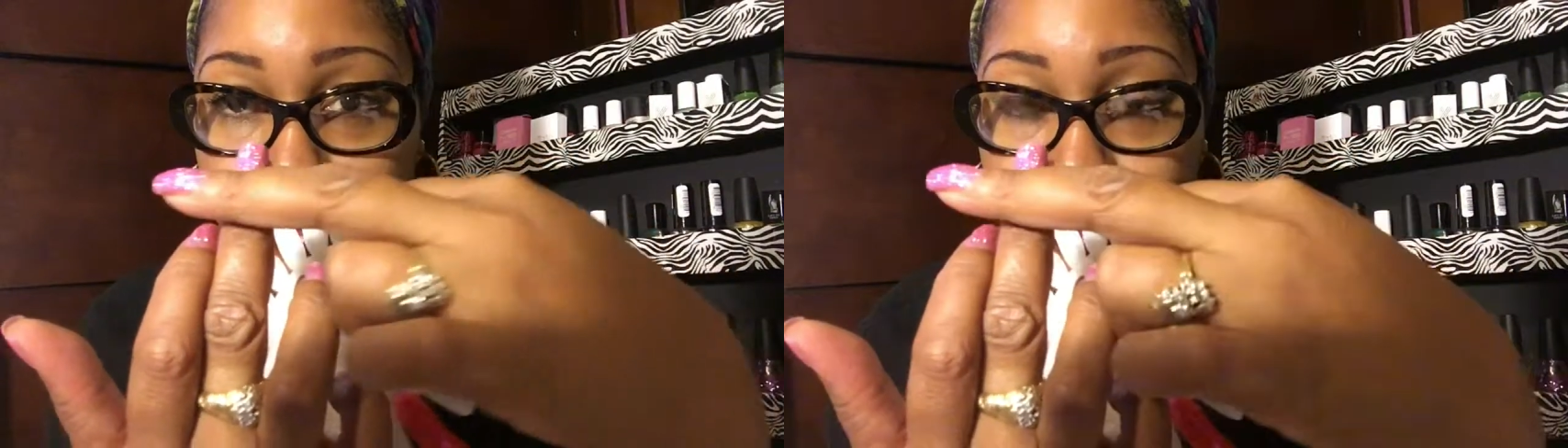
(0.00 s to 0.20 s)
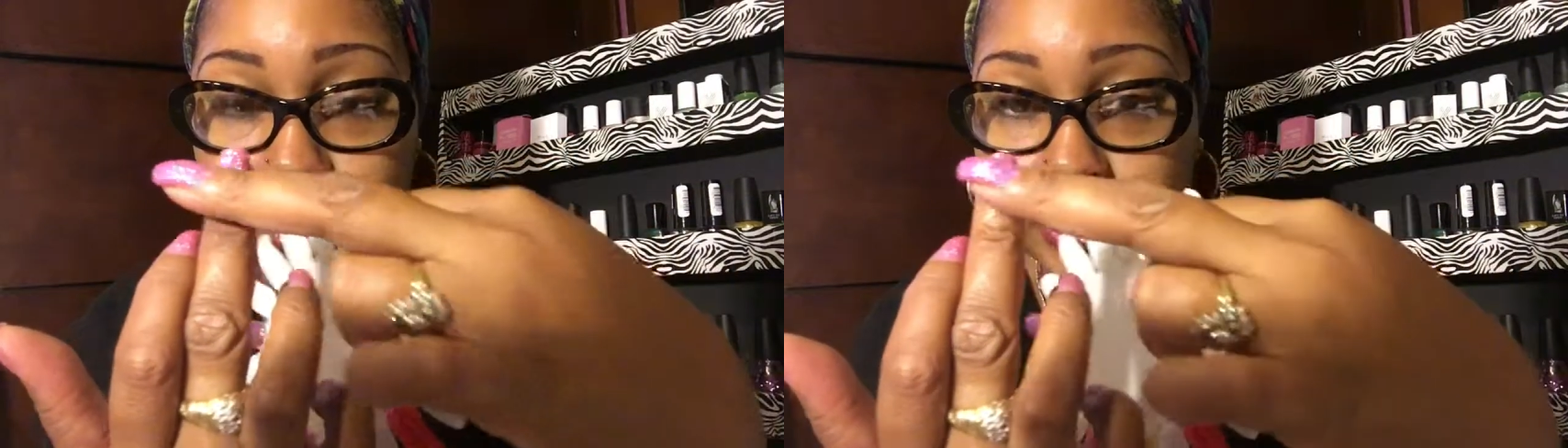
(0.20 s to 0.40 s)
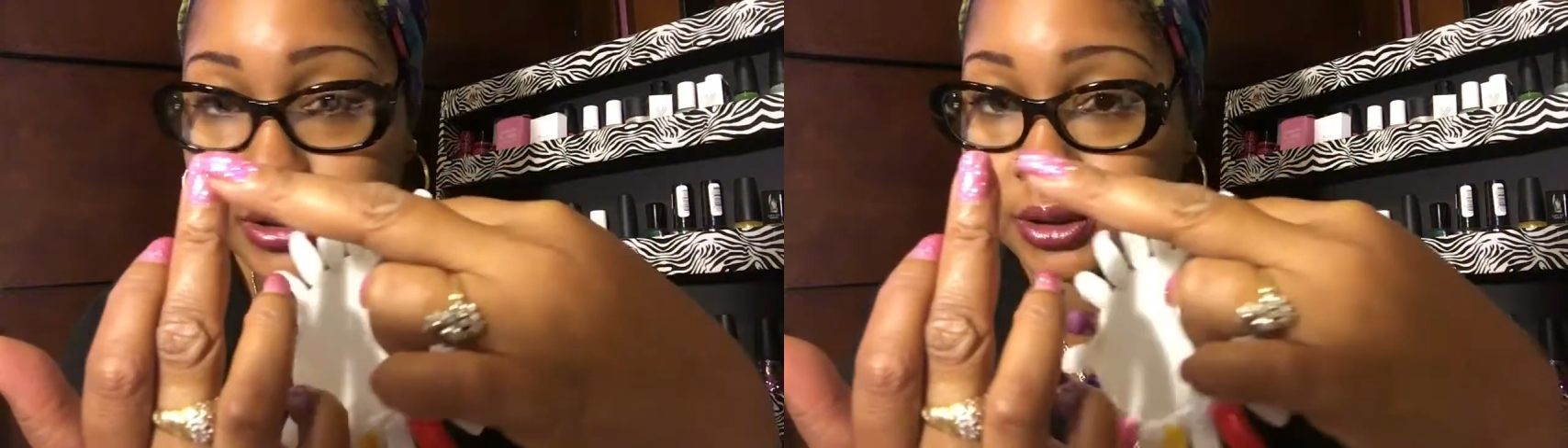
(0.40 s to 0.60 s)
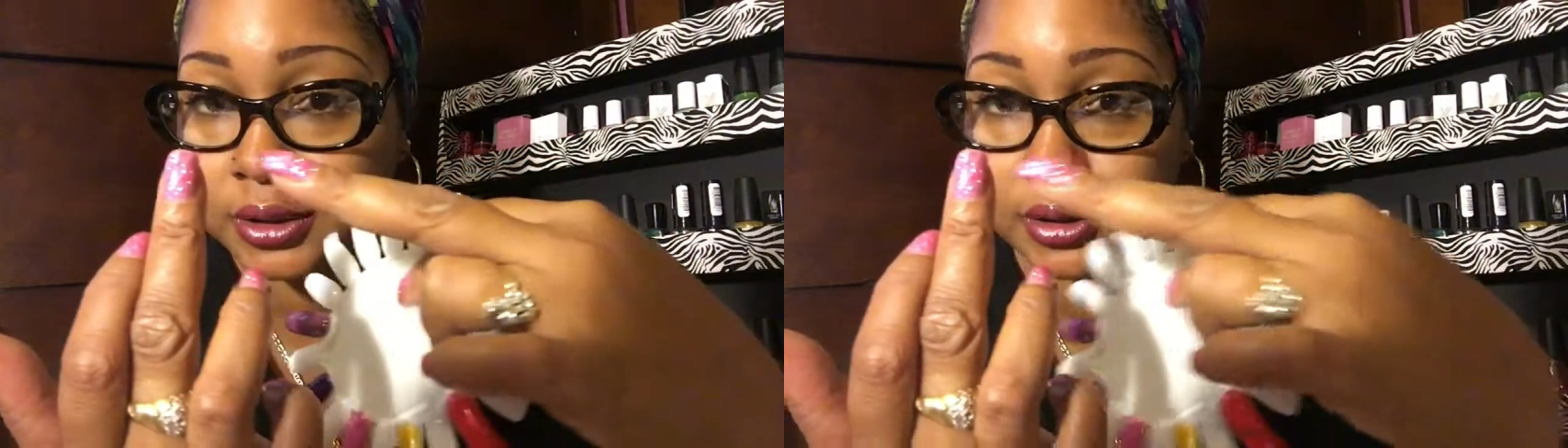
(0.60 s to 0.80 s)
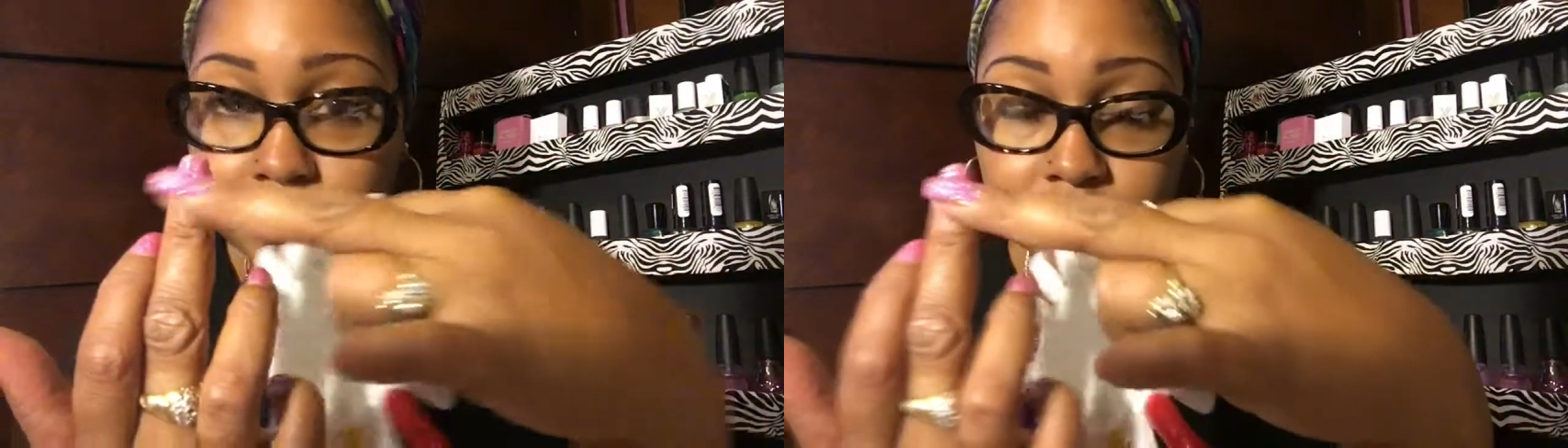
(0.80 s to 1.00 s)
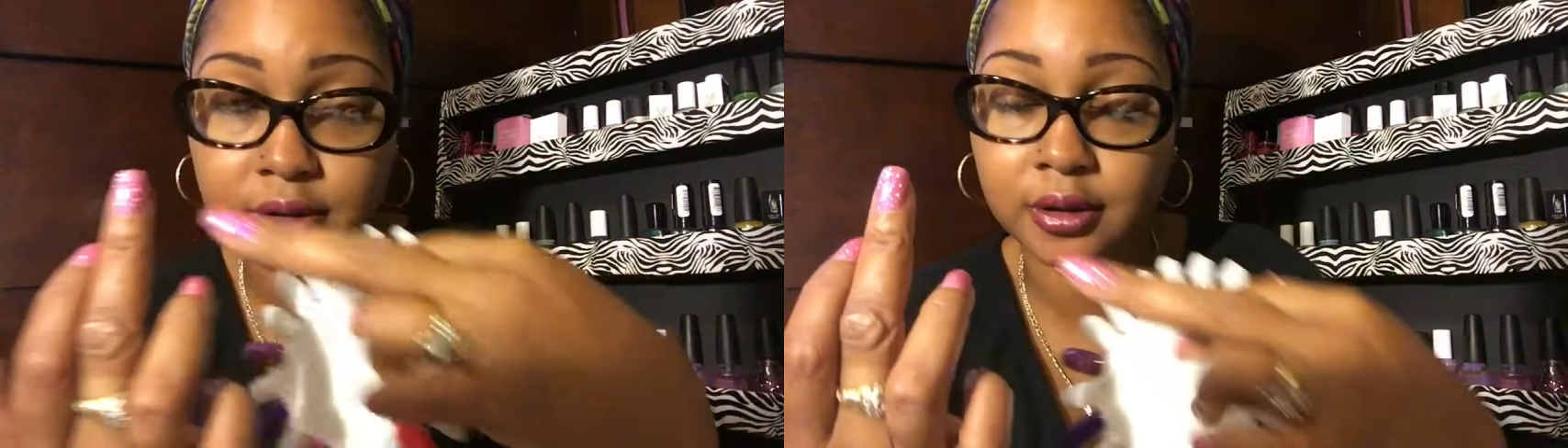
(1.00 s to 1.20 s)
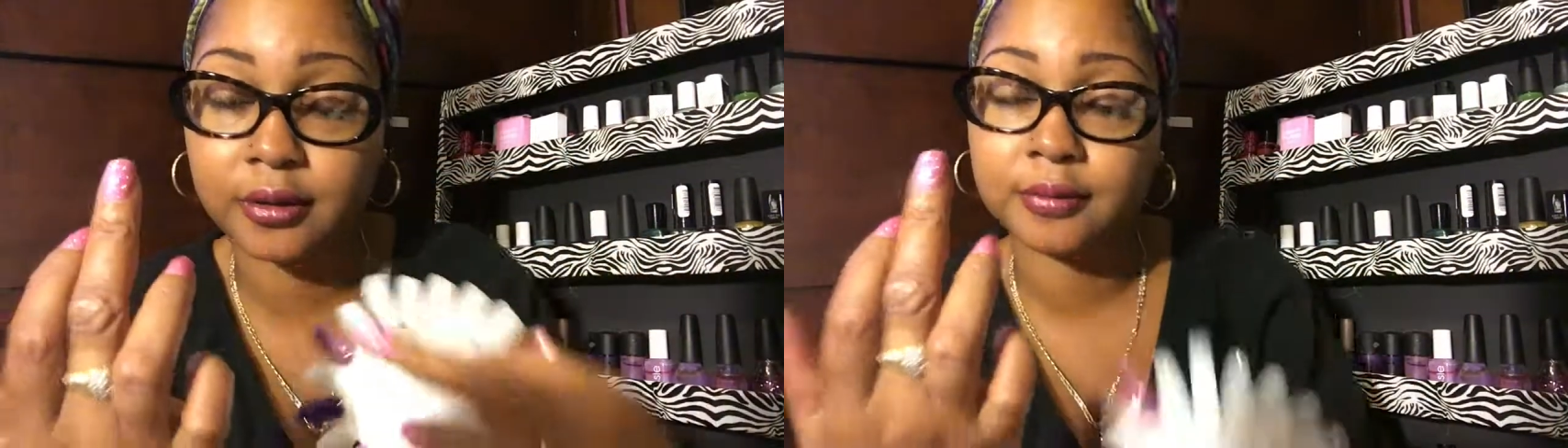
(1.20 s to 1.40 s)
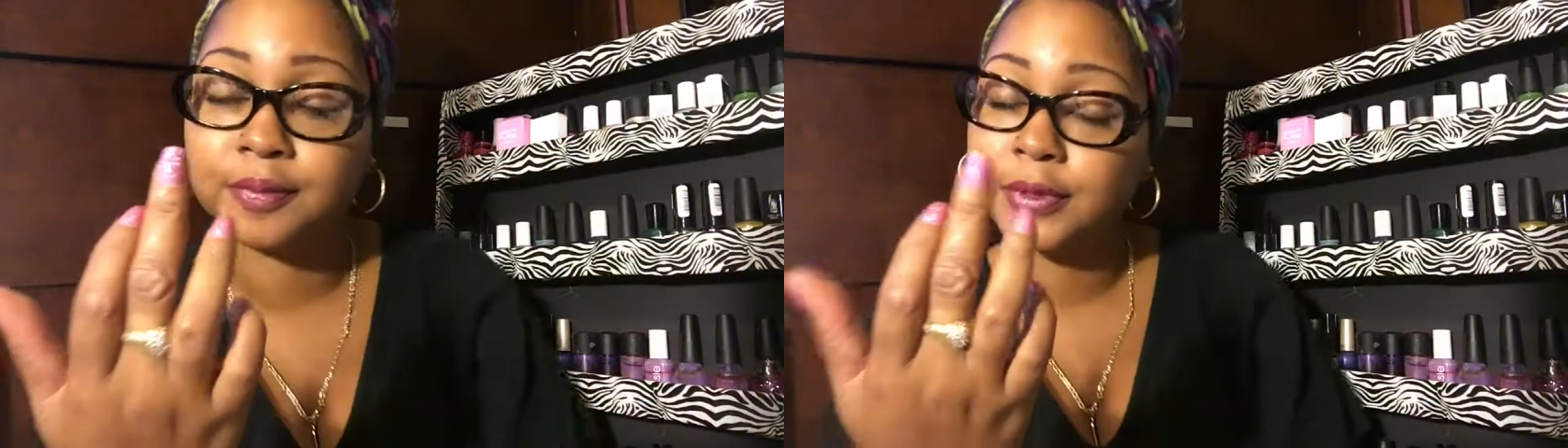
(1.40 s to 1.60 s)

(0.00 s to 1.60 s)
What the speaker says: cut into, you know,